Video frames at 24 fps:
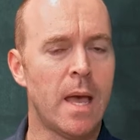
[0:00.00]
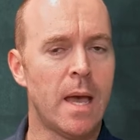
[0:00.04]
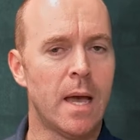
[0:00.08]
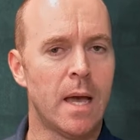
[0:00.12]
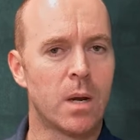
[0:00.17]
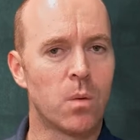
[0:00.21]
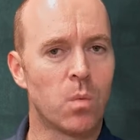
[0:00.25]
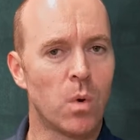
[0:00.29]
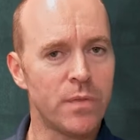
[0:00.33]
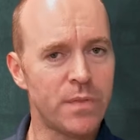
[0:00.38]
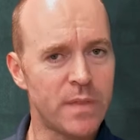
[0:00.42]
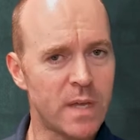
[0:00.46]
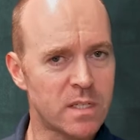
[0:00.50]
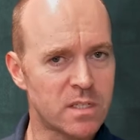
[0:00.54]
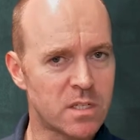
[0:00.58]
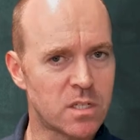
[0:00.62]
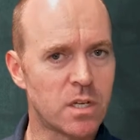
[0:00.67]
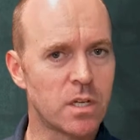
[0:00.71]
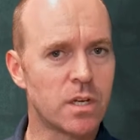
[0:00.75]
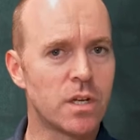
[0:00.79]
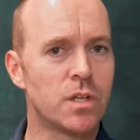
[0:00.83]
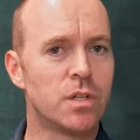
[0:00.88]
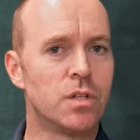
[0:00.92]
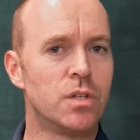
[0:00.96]
And what that's
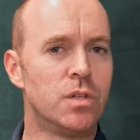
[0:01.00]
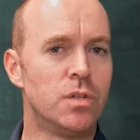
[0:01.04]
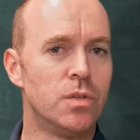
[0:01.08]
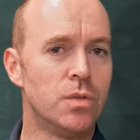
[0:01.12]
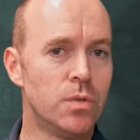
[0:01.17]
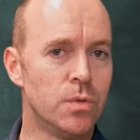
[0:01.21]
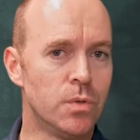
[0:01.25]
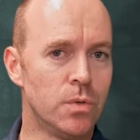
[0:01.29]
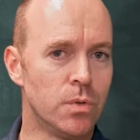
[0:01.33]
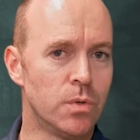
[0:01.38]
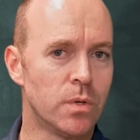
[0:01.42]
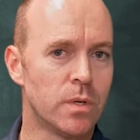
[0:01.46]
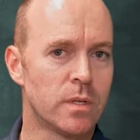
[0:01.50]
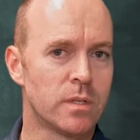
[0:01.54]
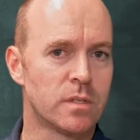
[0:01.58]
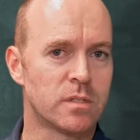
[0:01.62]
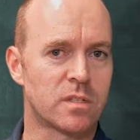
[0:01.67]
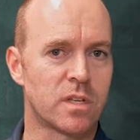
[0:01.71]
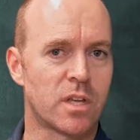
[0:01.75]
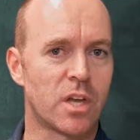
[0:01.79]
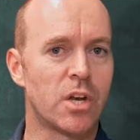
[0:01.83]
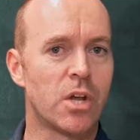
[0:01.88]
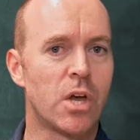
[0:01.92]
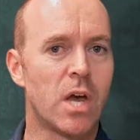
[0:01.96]
going to do,
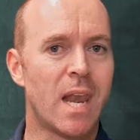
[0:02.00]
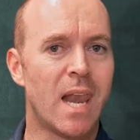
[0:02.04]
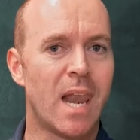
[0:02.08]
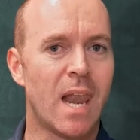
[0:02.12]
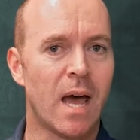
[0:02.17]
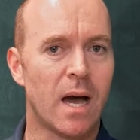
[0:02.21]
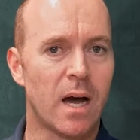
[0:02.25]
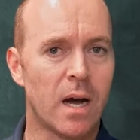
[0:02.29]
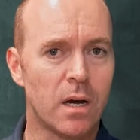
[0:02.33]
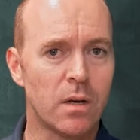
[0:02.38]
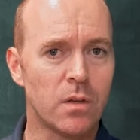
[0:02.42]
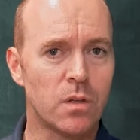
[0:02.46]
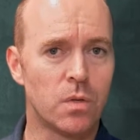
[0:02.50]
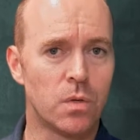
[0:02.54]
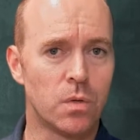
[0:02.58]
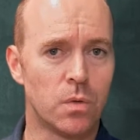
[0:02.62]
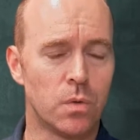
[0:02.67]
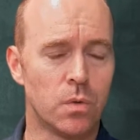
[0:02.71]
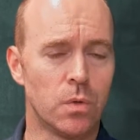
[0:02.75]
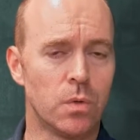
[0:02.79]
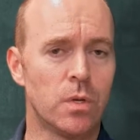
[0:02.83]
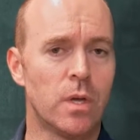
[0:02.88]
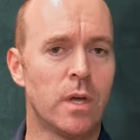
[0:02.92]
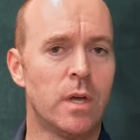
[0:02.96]
it's going to allow
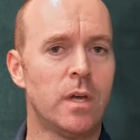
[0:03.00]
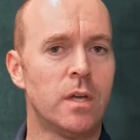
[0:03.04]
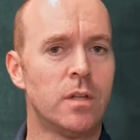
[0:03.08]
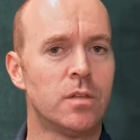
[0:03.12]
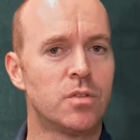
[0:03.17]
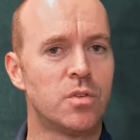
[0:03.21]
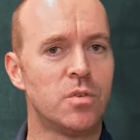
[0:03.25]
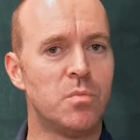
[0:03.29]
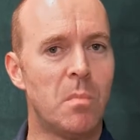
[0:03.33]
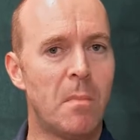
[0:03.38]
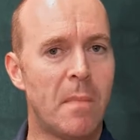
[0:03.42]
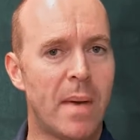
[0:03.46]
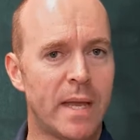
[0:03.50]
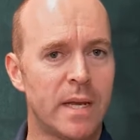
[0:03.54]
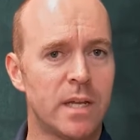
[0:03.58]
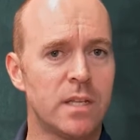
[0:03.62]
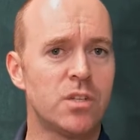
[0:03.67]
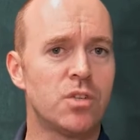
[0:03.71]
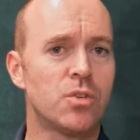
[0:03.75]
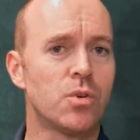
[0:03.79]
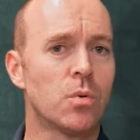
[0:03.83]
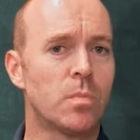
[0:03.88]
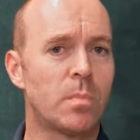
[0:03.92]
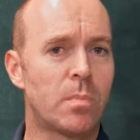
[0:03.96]
you to
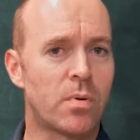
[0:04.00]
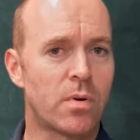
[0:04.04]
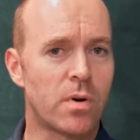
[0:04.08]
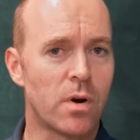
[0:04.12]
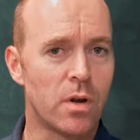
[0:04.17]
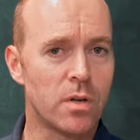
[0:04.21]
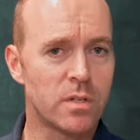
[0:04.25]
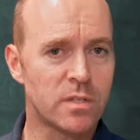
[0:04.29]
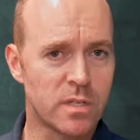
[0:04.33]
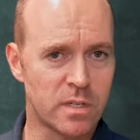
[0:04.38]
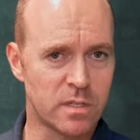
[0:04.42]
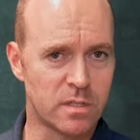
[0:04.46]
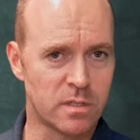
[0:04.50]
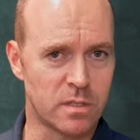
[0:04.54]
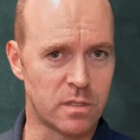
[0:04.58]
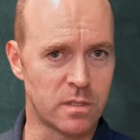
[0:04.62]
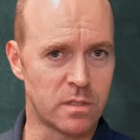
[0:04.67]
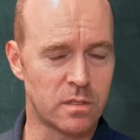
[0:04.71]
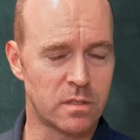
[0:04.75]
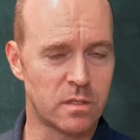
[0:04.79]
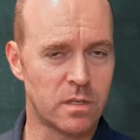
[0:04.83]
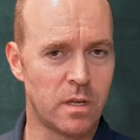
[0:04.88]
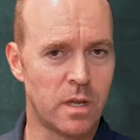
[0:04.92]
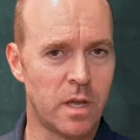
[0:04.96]
manage your
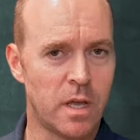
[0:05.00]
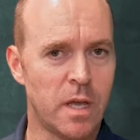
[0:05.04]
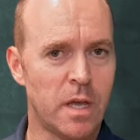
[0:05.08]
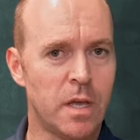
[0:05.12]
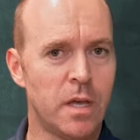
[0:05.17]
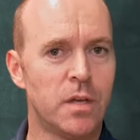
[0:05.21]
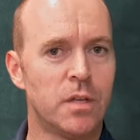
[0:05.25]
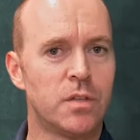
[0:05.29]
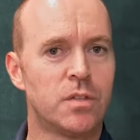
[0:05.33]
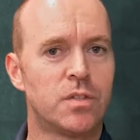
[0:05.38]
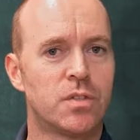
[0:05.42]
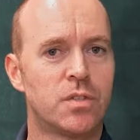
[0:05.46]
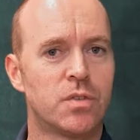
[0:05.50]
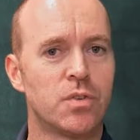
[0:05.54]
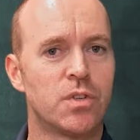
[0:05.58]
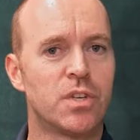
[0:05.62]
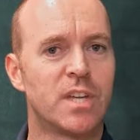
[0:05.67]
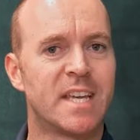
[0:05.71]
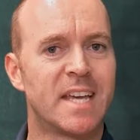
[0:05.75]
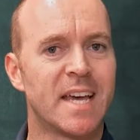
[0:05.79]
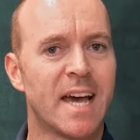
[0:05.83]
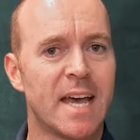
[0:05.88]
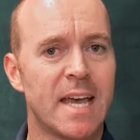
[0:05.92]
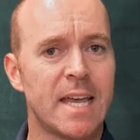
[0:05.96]
processes to
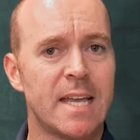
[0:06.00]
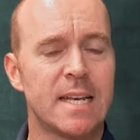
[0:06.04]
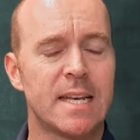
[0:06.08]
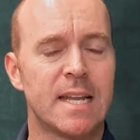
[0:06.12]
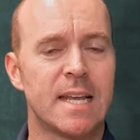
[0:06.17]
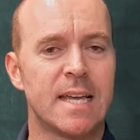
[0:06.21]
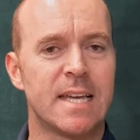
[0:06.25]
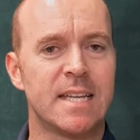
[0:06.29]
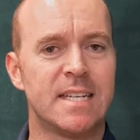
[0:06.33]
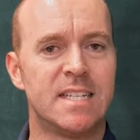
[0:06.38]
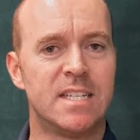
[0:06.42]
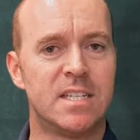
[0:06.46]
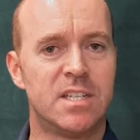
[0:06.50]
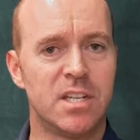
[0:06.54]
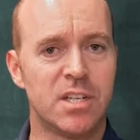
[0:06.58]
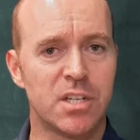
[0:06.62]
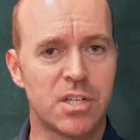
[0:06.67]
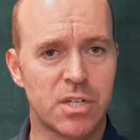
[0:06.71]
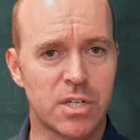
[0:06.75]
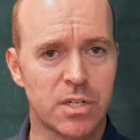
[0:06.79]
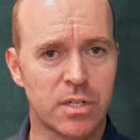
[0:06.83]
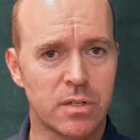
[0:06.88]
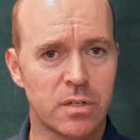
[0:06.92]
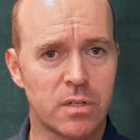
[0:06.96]
gain
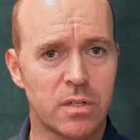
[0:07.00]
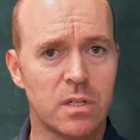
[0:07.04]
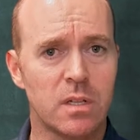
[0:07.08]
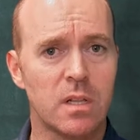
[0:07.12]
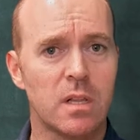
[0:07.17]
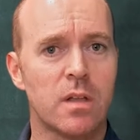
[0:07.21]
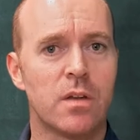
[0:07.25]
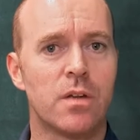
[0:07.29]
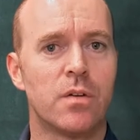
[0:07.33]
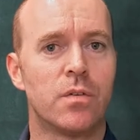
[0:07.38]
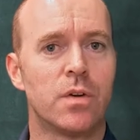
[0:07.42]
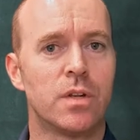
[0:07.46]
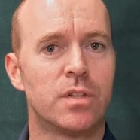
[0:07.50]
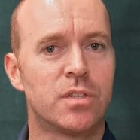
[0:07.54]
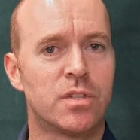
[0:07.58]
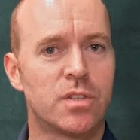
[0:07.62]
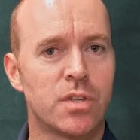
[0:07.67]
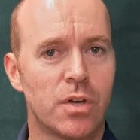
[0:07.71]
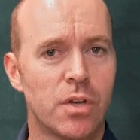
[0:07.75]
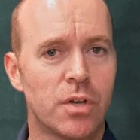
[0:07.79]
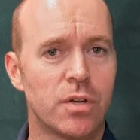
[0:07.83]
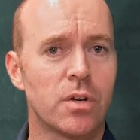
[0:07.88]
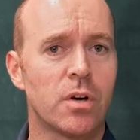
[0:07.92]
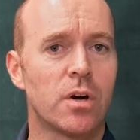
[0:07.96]
additional
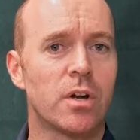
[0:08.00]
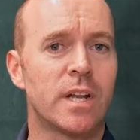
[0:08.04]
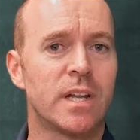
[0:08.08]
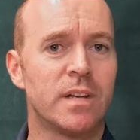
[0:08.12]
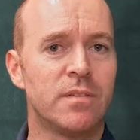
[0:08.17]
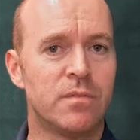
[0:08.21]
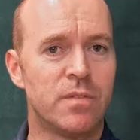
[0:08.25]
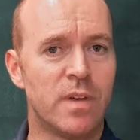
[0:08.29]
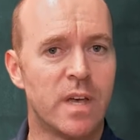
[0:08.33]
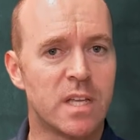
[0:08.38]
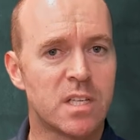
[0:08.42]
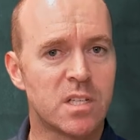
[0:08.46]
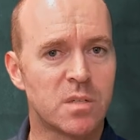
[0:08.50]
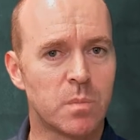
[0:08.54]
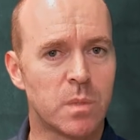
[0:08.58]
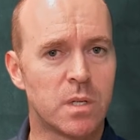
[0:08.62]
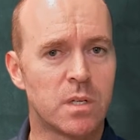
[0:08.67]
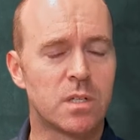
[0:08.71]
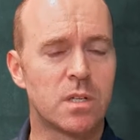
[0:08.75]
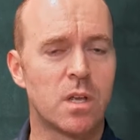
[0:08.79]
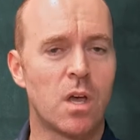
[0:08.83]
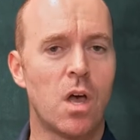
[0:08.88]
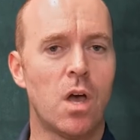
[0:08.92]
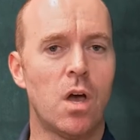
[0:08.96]
return on
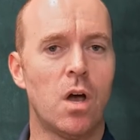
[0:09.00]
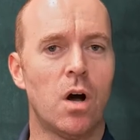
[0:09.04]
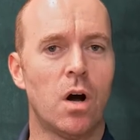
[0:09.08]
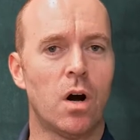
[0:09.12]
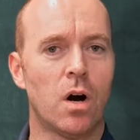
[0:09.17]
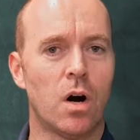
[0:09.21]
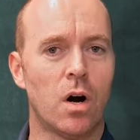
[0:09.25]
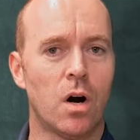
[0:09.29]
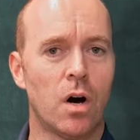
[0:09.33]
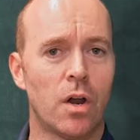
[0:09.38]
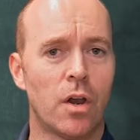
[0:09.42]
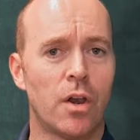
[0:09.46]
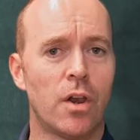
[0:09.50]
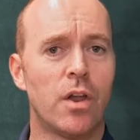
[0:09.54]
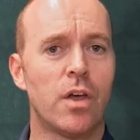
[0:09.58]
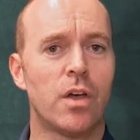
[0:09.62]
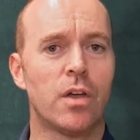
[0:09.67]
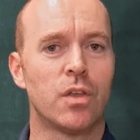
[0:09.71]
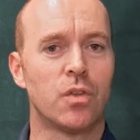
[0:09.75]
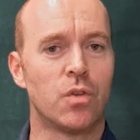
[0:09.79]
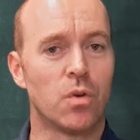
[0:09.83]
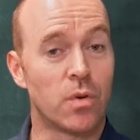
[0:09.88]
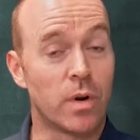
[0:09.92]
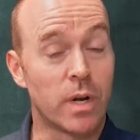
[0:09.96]
investment on
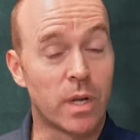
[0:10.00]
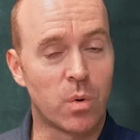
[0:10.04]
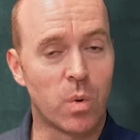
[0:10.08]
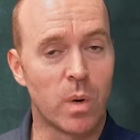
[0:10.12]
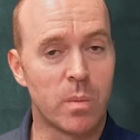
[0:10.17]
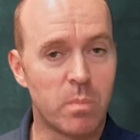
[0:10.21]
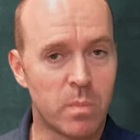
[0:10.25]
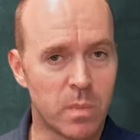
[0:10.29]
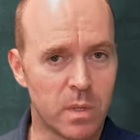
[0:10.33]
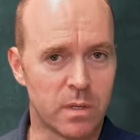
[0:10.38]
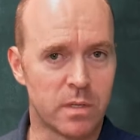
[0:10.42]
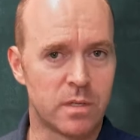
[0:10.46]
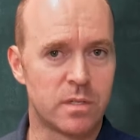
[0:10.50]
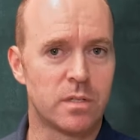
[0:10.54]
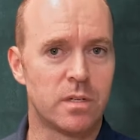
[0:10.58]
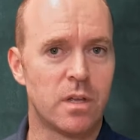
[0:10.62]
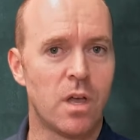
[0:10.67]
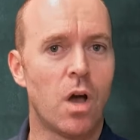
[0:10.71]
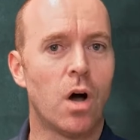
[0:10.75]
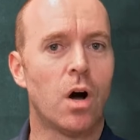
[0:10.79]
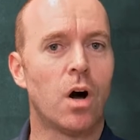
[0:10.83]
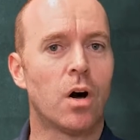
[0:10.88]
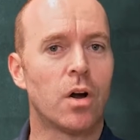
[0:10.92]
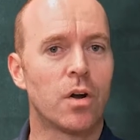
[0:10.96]
your equipment,
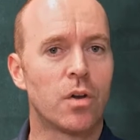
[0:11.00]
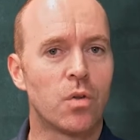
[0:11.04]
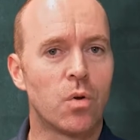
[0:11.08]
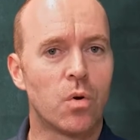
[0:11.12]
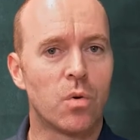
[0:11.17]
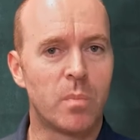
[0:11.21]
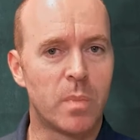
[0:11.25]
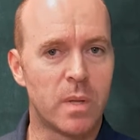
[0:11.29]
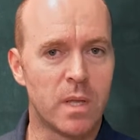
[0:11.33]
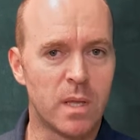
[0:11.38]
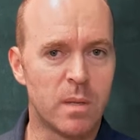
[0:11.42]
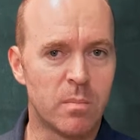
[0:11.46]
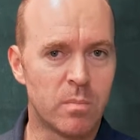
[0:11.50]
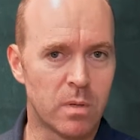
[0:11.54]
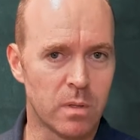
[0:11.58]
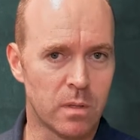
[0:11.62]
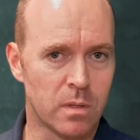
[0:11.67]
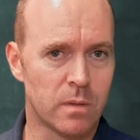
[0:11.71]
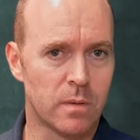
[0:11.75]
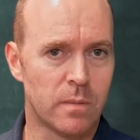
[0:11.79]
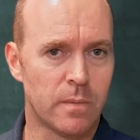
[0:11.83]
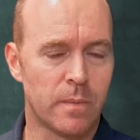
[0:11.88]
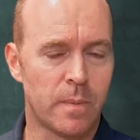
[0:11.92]
on your people.